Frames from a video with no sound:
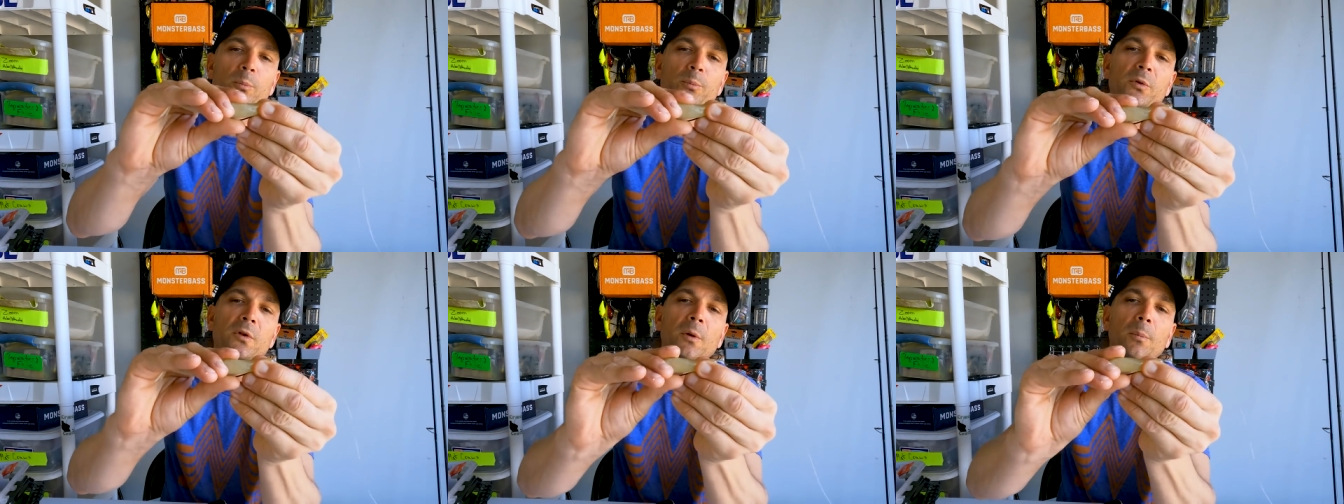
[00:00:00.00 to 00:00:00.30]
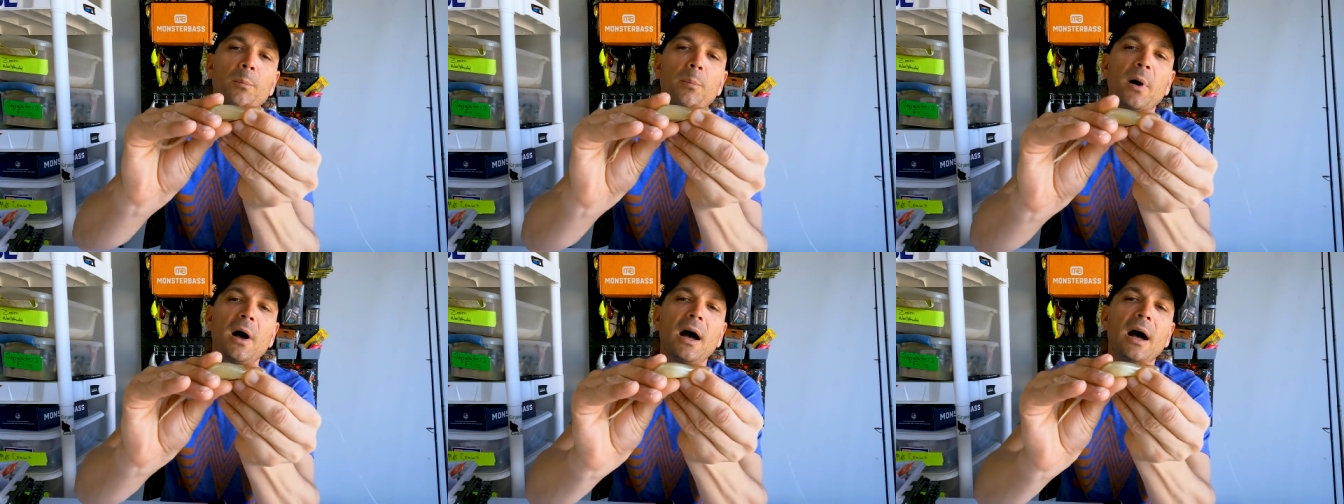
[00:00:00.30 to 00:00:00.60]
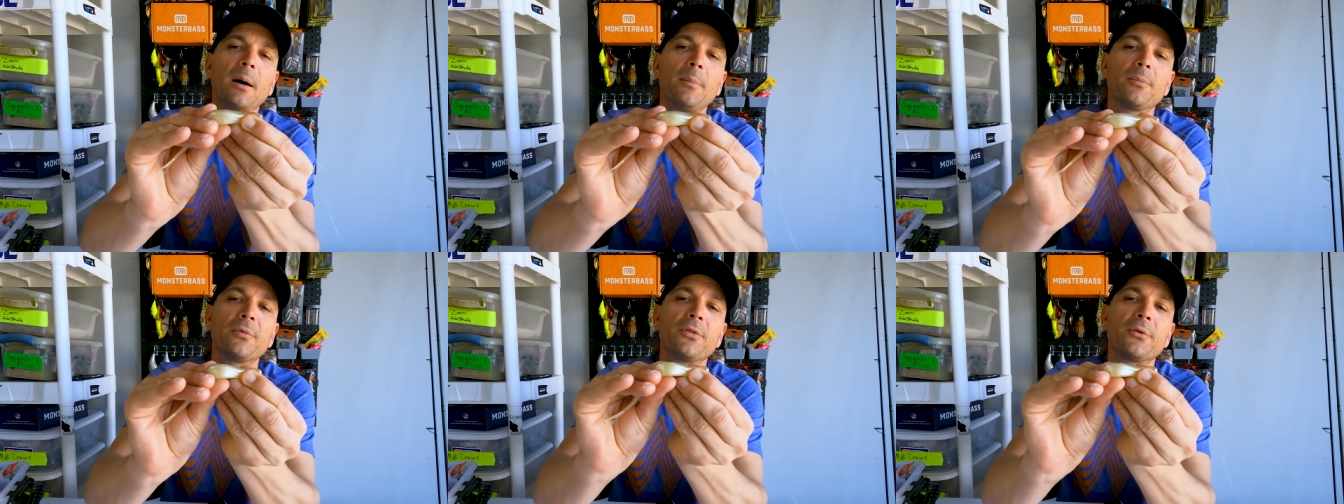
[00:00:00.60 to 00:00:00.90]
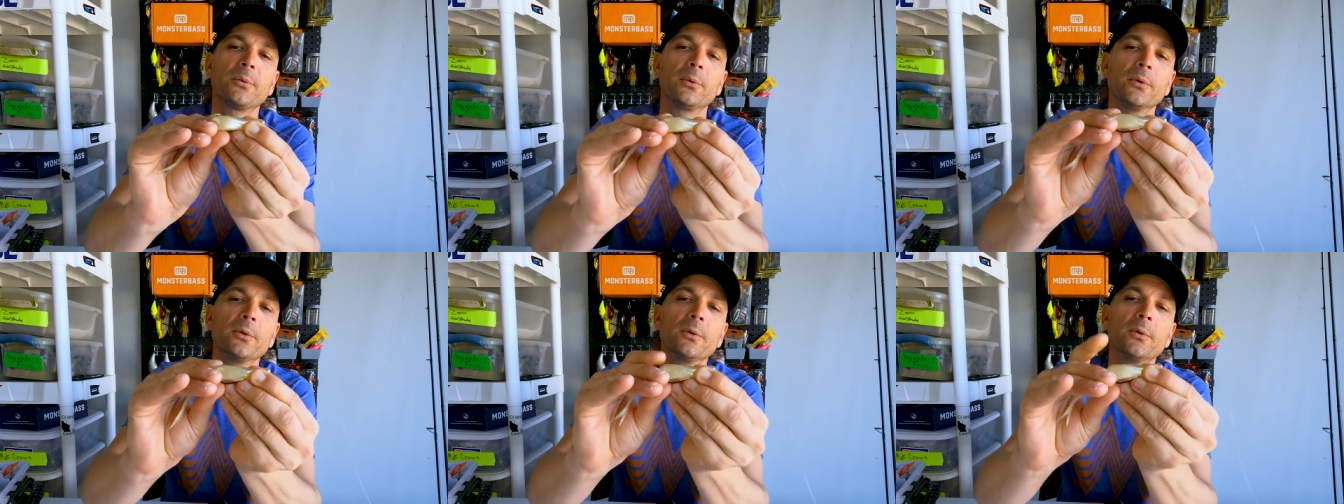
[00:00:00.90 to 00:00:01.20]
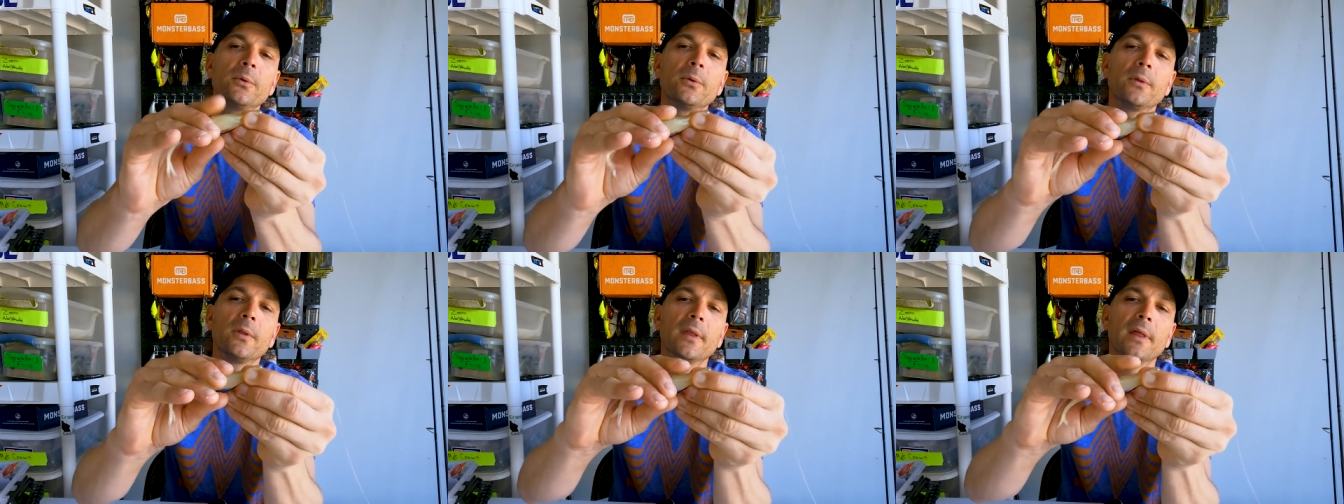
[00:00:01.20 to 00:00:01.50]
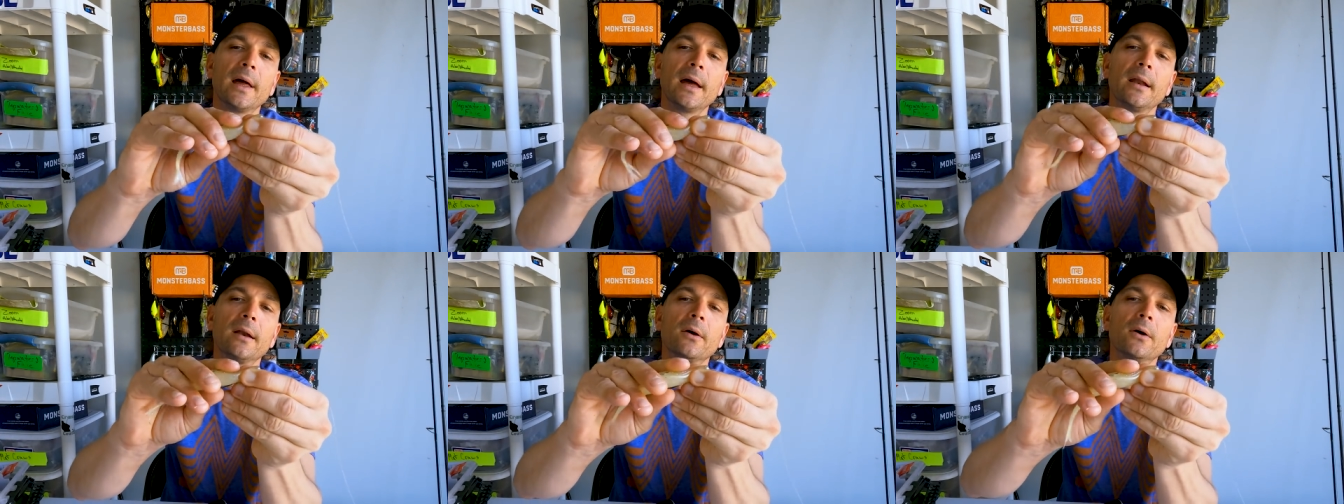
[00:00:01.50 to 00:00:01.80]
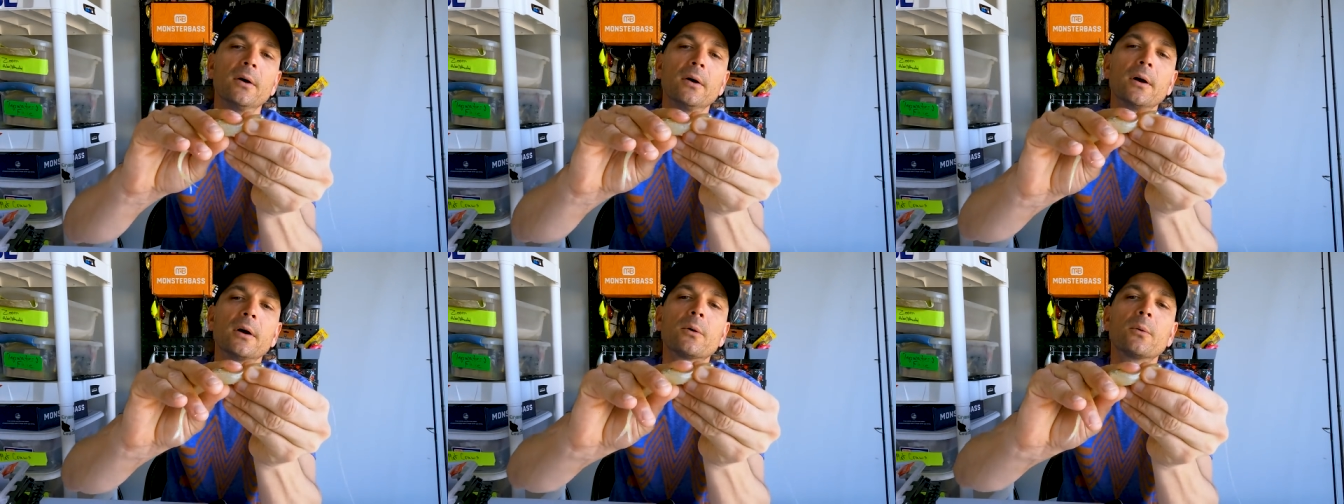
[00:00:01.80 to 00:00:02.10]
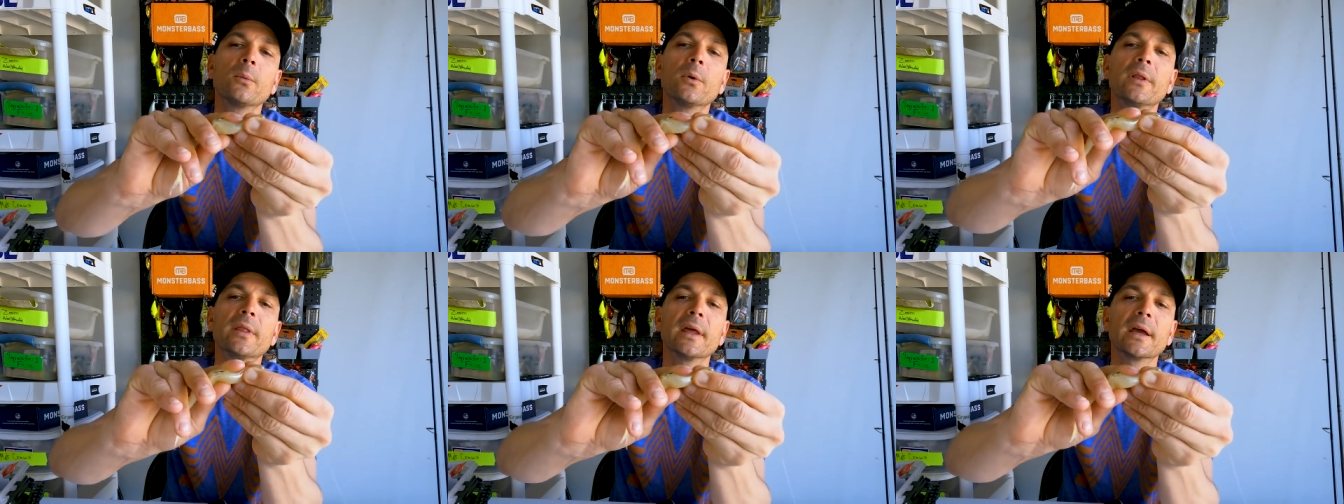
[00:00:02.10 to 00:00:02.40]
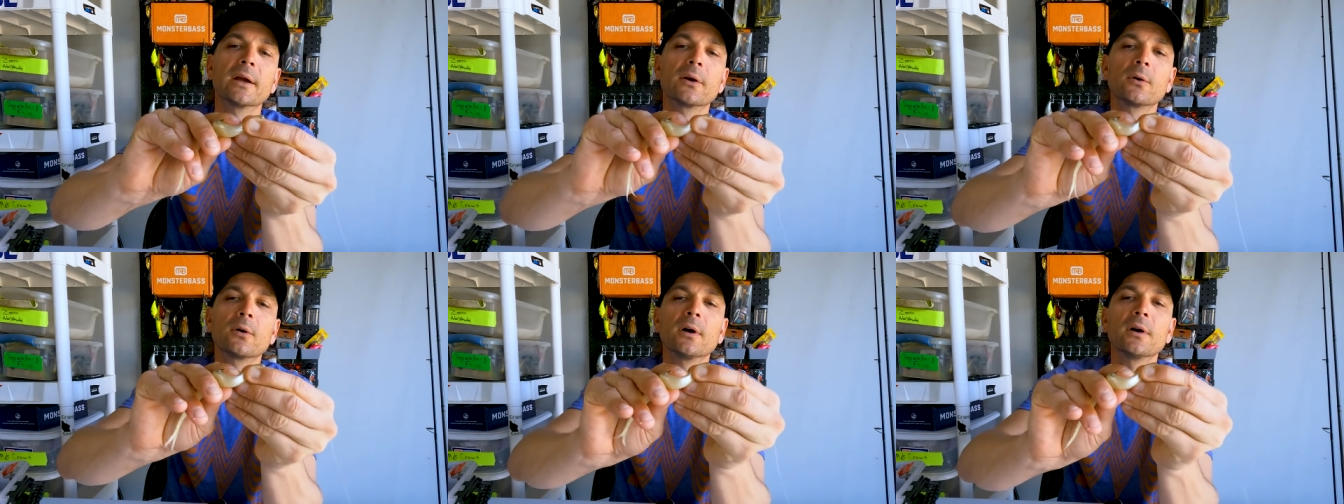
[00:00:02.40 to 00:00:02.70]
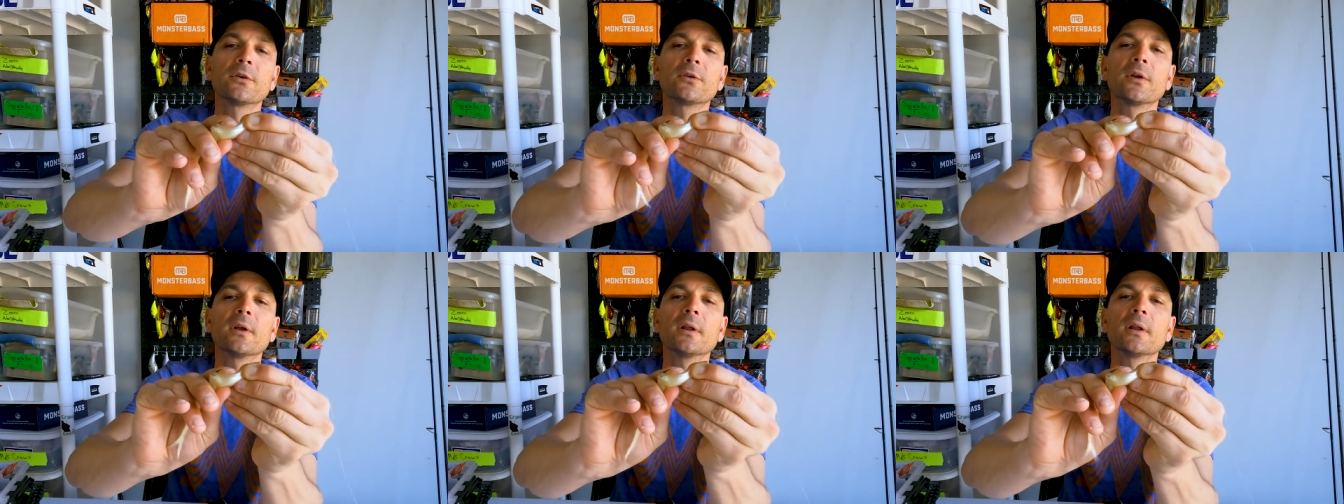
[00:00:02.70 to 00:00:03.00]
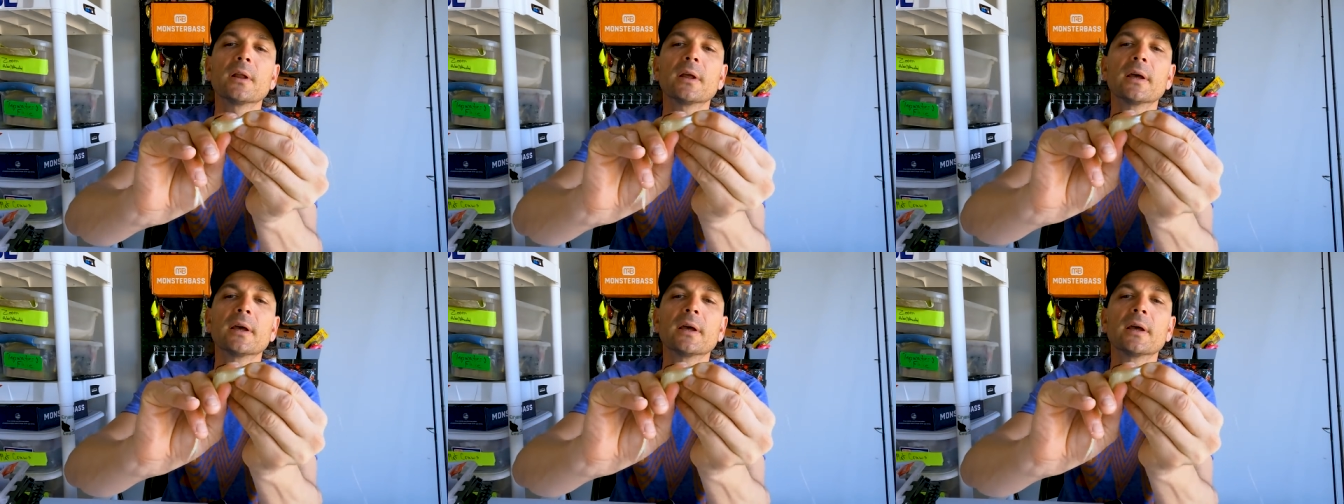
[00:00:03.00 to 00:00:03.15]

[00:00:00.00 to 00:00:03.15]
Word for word: to pop through that hook when they crush it